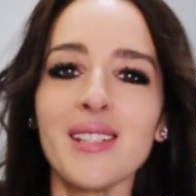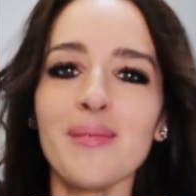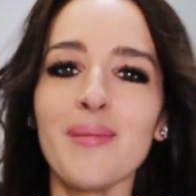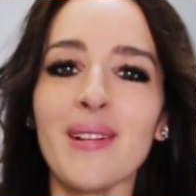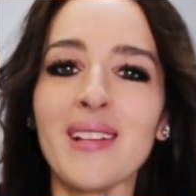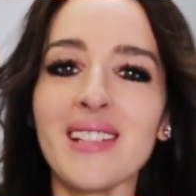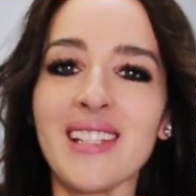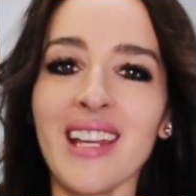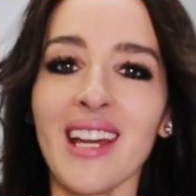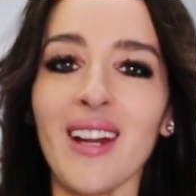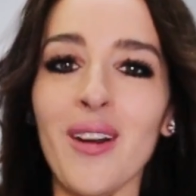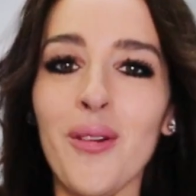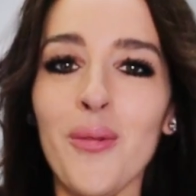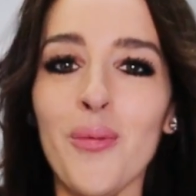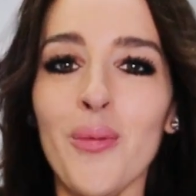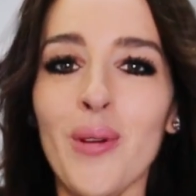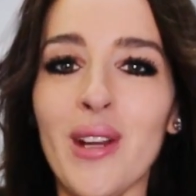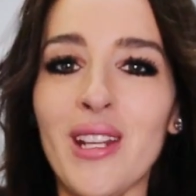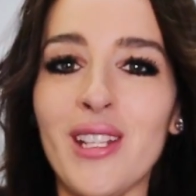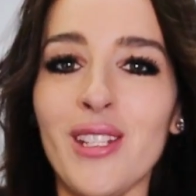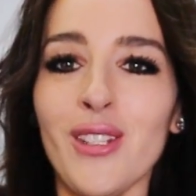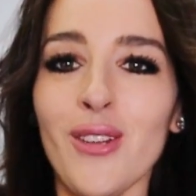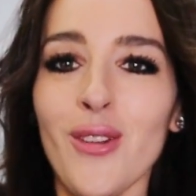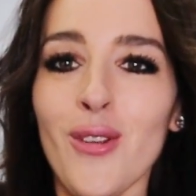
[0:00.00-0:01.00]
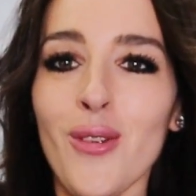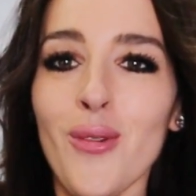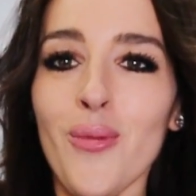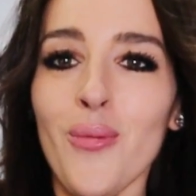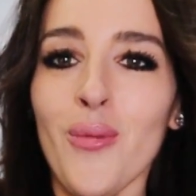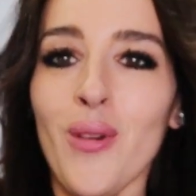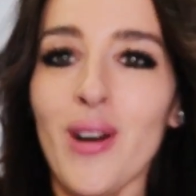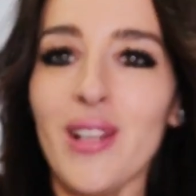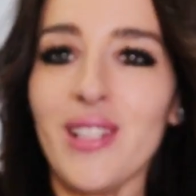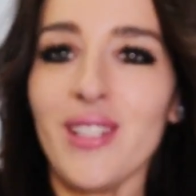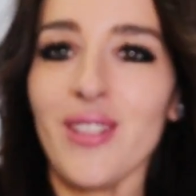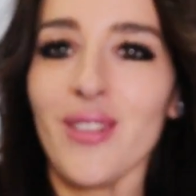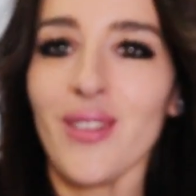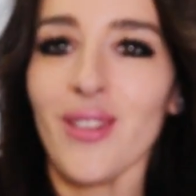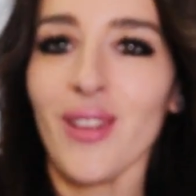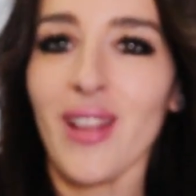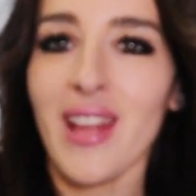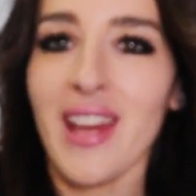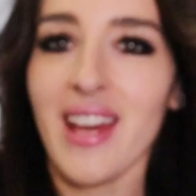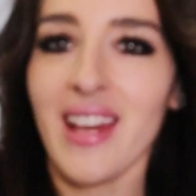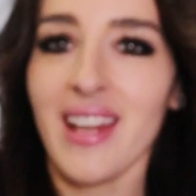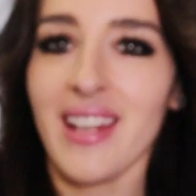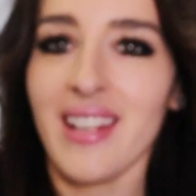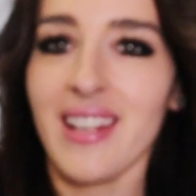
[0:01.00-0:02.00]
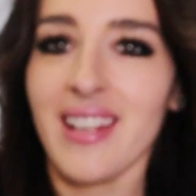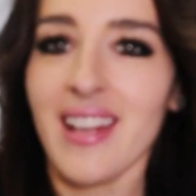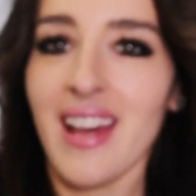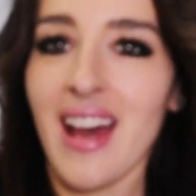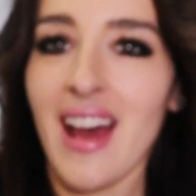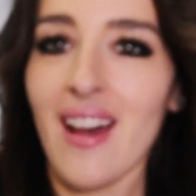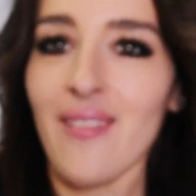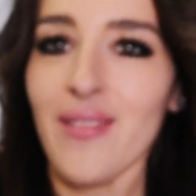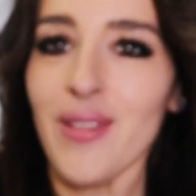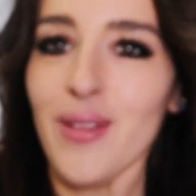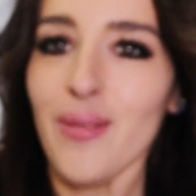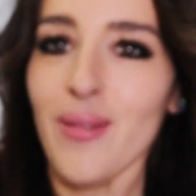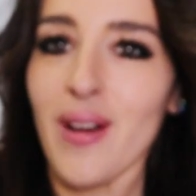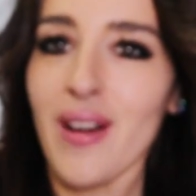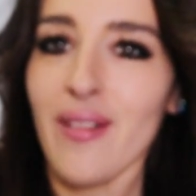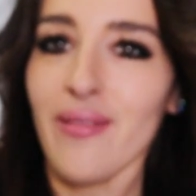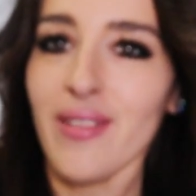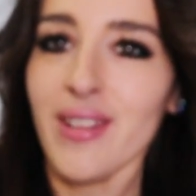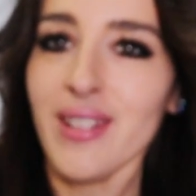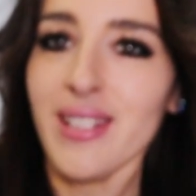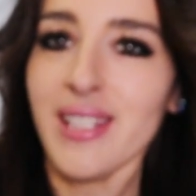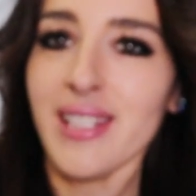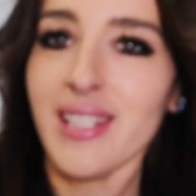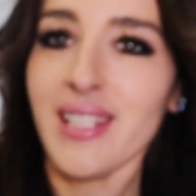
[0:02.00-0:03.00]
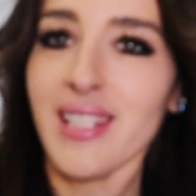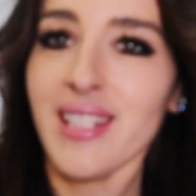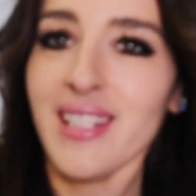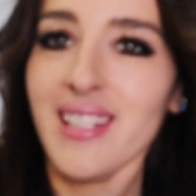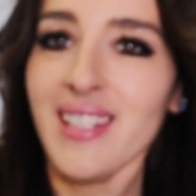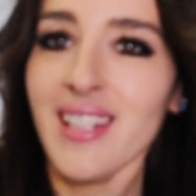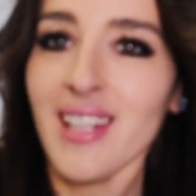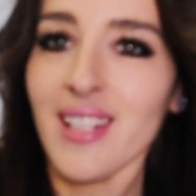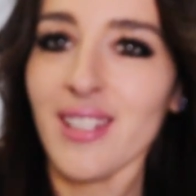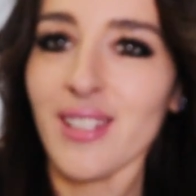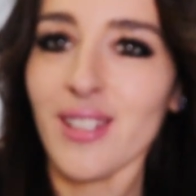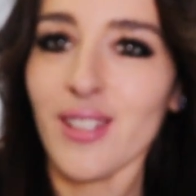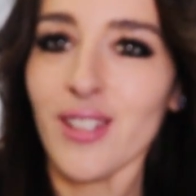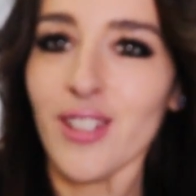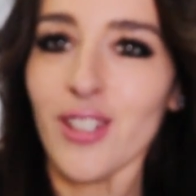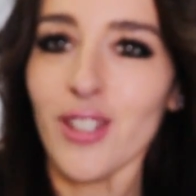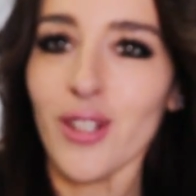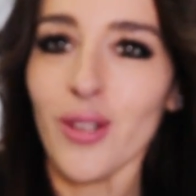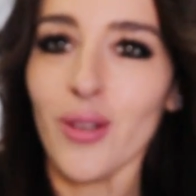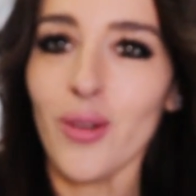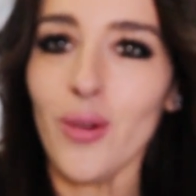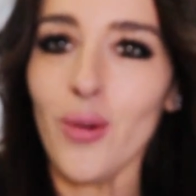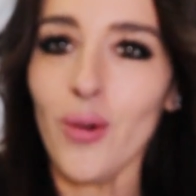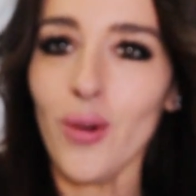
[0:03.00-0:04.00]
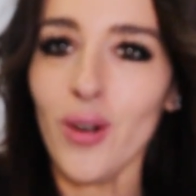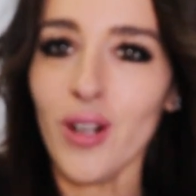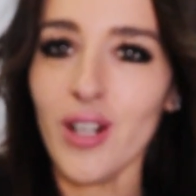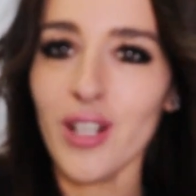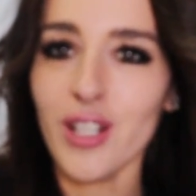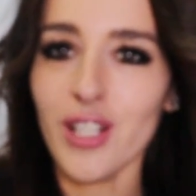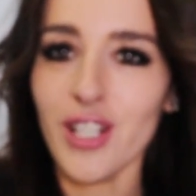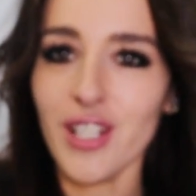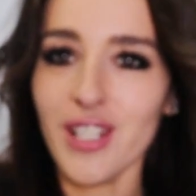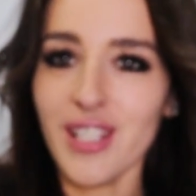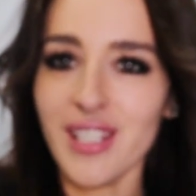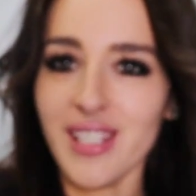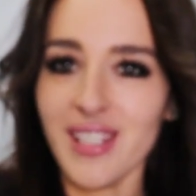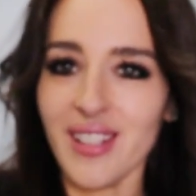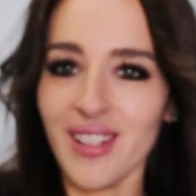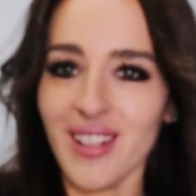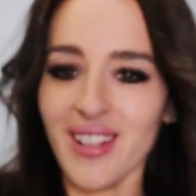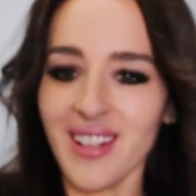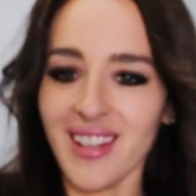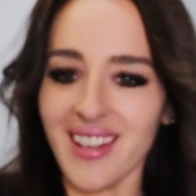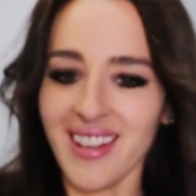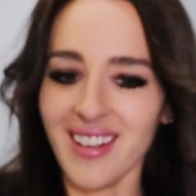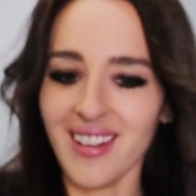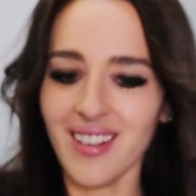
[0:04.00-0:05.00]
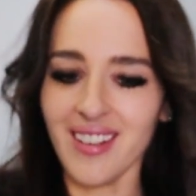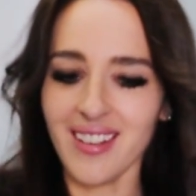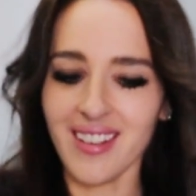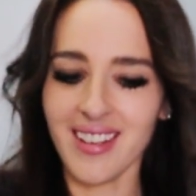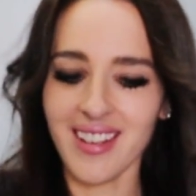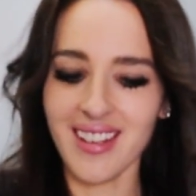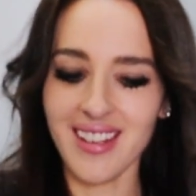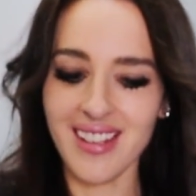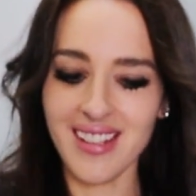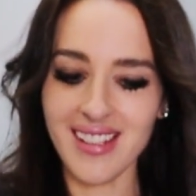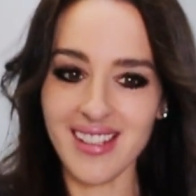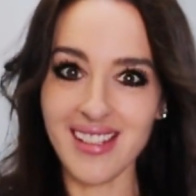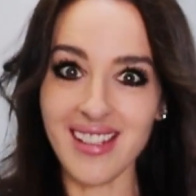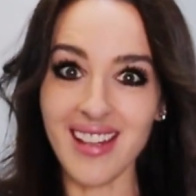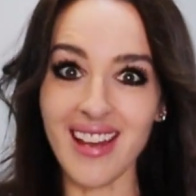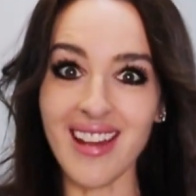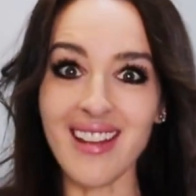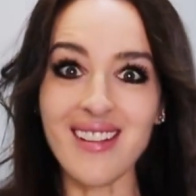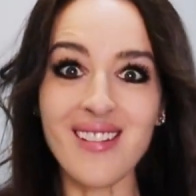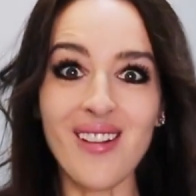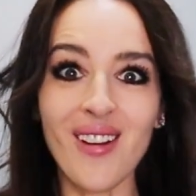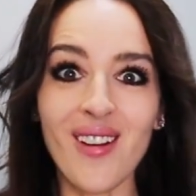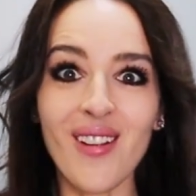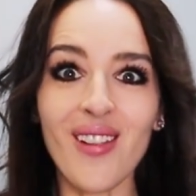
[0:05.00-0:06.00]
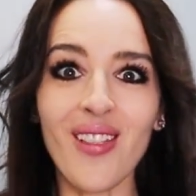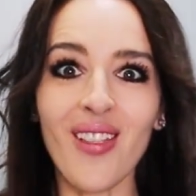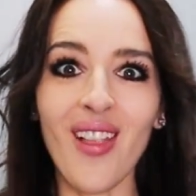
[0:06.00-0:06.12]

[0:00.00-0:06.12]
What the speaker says: smells like a winter wonderland. Have you ever seen such gorgeous looking cookies in your